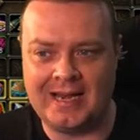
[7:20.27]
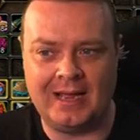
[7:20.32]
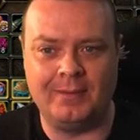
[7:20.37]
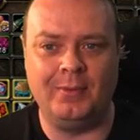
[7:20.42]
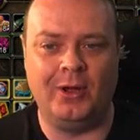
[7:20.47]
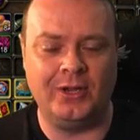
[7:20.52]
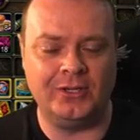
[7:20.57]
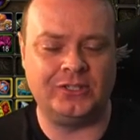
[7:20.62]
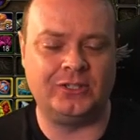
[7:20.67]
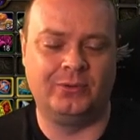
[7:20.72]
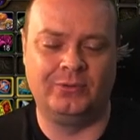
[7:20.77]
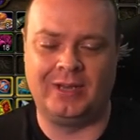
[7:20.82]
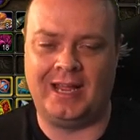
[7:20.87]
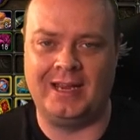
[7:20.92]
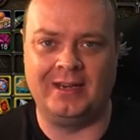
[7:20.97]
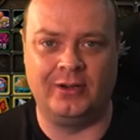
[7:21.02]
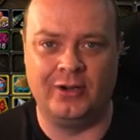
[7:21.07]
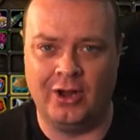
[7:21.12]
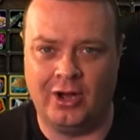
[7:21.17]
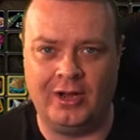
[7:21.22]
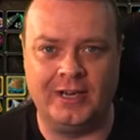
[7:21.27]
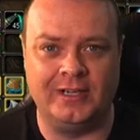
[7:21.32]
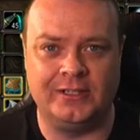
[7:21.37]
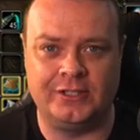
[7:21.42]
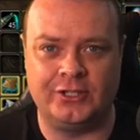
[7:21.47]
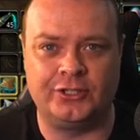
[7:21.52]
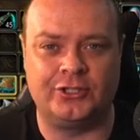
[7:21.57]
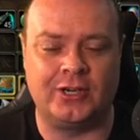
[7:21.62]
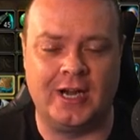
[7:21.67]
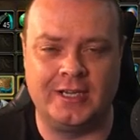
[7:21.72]
And I'm also like not
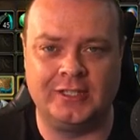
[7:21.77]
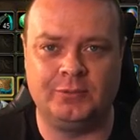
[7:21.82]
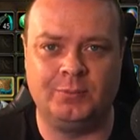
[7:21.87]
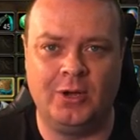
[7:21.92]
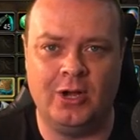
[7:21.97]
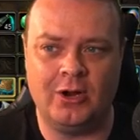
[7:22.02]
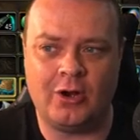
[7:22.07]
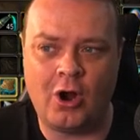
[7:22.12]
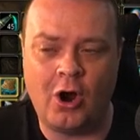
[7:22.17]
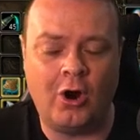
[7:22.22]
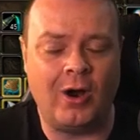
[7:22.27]
into transmog,